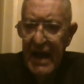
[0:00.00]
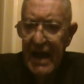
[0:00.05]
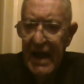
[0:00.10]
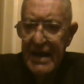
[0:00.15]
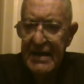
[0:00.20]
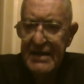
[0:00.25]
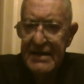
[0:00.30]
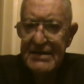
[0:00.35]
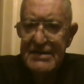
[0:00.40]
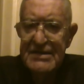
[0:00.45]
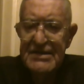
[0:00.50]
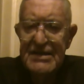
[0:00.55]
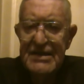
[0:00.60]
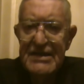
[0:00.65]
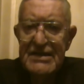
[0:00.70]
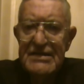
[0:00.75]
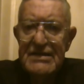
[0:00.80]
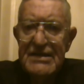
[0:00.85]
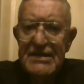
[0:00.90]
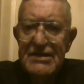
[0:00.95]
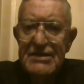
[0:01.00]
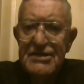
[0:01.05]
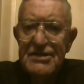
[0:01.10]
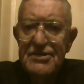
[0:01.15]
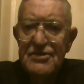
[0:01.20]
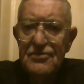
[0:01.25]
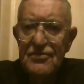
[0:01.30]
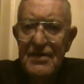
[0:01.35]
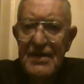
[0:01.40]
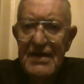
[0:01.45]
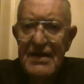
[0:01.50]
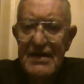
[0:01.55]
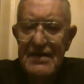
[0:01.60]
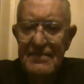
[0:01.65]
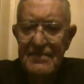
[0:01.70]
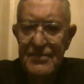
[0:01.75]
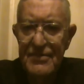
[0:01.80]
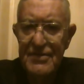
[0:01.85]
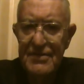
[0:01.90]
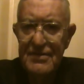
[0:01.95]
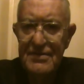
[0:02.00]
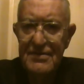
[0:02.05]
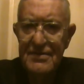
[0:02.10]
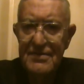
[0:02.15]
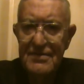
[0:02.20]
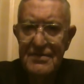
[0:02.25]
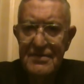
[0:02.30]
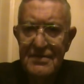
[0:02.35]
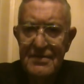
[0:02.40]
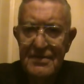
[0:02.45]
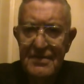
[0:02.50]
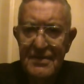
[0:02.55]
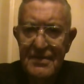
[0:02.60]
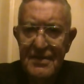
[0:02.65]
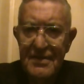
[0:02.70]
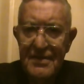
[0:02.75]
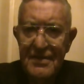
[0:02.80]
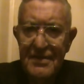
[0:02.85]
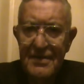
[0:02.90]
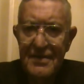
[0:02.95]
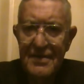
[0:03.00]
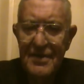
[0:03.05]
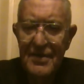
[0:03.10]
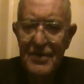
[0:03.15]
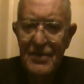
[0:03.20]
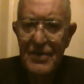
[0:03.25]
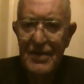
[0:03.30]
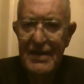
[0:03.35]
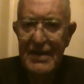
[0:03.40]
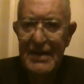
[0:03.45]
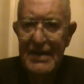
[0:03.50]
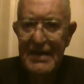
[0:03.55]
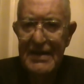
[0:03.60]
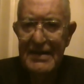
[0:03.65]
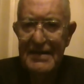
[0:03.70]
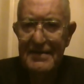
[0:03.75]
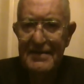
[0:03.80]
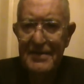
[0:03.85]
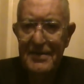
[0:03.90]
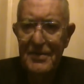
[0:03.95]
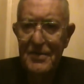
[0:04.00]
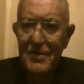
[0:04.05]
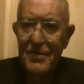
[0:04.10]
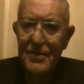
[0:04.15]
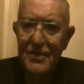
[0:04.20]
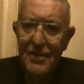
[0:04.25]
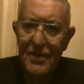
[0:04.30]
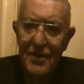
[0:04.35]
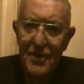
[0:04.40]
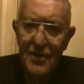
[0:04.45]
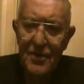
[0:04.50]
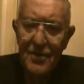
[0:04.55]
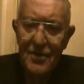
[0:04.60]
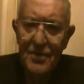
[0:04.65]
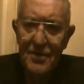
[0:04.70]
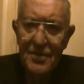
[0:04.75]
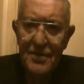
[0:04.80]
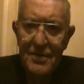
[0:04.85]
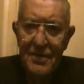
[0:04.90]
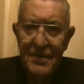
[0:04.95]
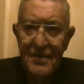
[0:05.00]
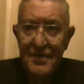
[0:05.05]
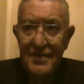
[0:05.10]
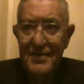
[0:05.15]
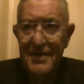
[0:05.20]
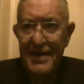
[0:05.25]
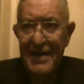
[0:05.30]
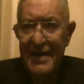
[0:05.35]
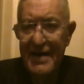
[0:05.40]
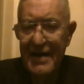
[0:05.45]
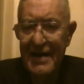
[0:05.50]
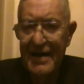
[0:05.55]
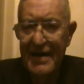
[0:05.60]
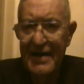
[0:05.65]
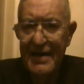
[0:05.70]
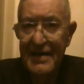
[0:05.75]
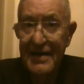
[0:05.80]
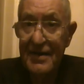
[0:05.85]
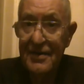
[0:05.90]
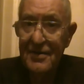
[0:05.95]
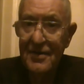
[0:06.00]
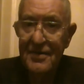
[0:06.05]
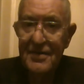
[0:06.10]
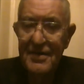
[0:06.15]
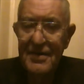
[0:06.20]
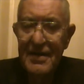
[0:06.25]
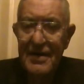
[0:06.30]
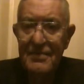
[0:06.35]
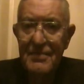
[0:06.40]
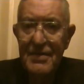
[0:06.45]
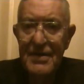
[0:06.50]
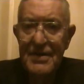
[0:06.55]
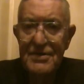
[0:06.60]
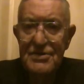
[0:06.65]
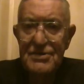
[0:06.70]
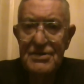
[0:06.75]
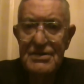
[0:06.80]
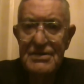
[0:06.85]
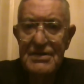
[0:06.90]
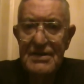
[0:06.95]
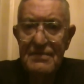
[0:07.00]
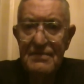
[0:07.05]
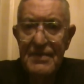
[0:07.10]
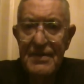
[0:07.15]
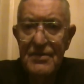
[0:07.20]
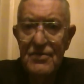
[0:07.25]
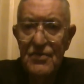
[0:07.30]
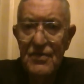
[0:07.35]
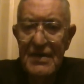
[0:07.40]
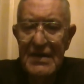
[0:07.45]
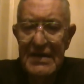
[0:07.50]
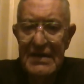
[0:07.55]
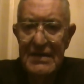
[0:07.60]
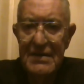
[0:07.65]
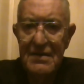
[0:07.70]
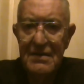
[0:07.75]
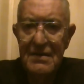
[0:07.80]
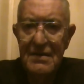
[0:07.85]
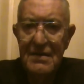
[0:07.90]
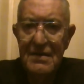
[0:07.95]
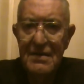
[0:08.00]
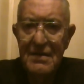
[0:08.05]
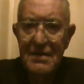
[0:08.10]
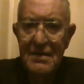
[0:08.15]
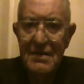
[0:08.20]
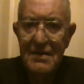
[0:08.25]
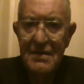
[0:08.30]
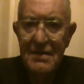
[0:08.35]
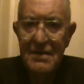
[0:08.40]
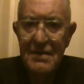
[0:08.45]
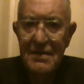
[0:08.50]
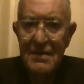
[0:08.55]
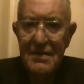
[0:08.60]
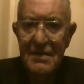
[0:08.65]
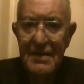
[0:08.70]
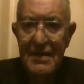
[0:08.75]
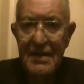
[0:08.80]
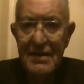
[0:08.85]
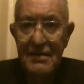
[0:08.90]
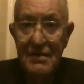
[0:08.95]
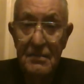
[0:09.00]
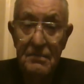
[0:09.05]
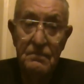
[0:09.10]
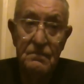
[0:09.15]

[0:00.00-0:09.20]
And it's these extremes, the low, the high, and all the combinations in between, that